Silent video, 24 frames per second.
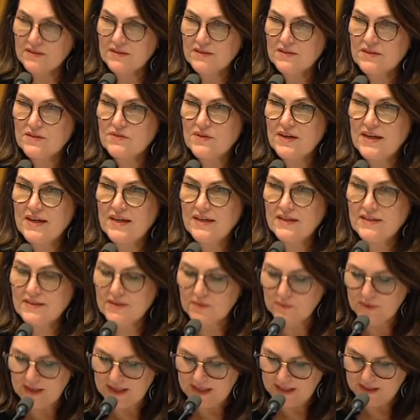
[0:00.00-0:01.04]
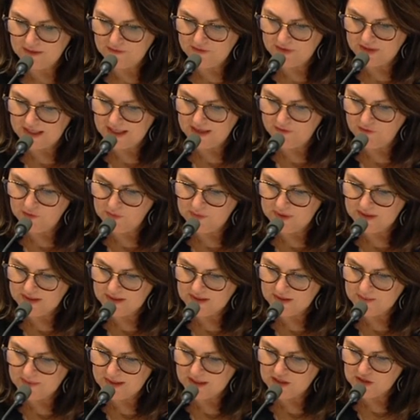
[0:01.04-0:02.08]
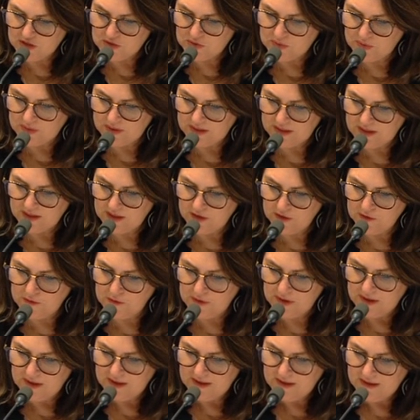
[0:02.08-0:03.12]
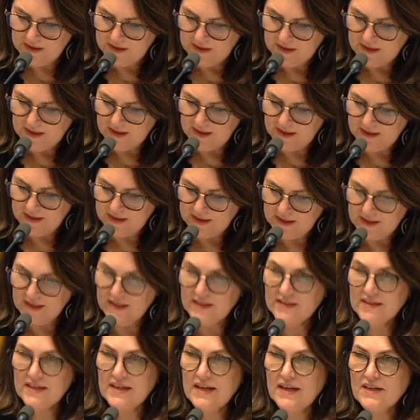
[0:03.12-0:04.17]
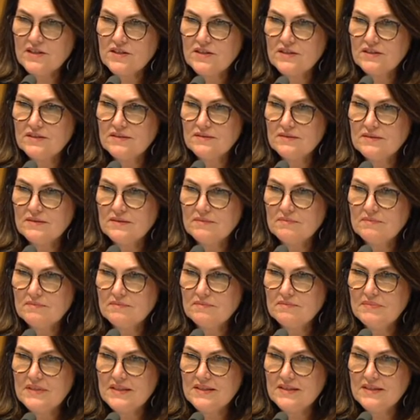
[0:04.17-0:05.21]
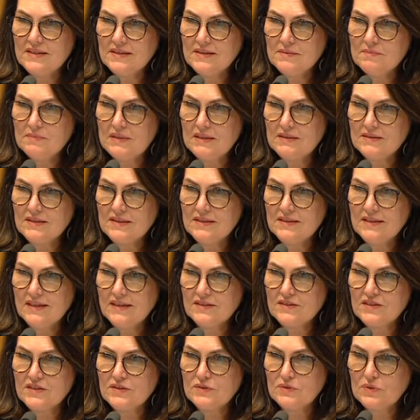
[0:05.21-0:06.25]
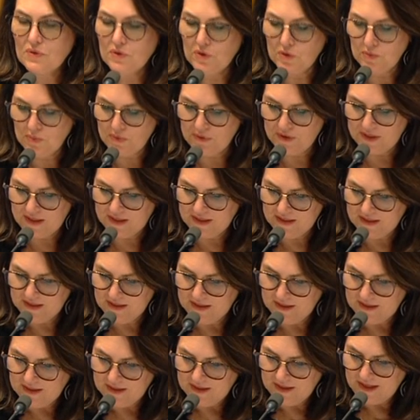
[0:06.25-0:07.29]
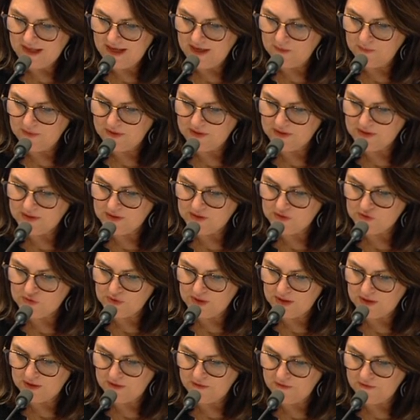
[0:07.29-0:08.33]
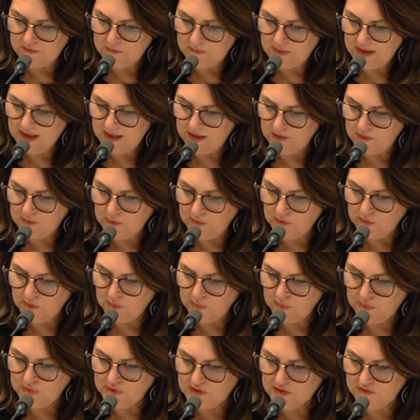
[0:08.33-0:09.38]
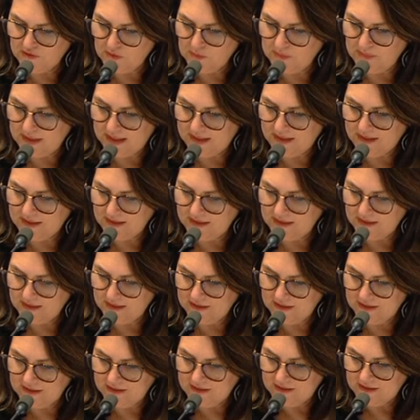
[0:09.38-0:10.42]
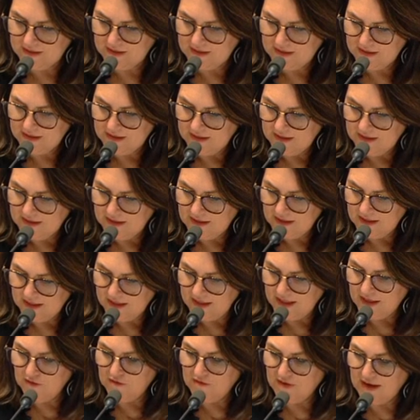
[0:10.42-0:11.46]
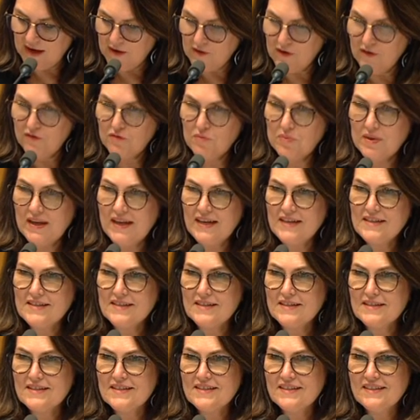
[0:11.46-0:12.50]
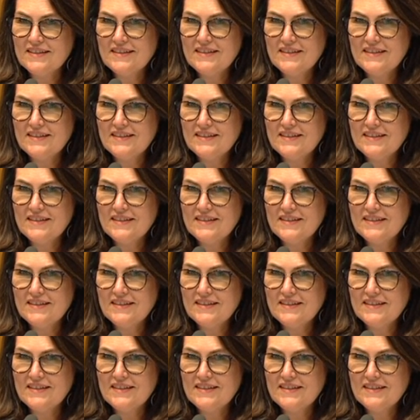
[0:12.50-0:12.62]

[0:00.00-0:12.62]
Australians are waiting for the government to make sure that no international business, multinational corporate, can, with a stroke of a pen or the push of a button in far-off places,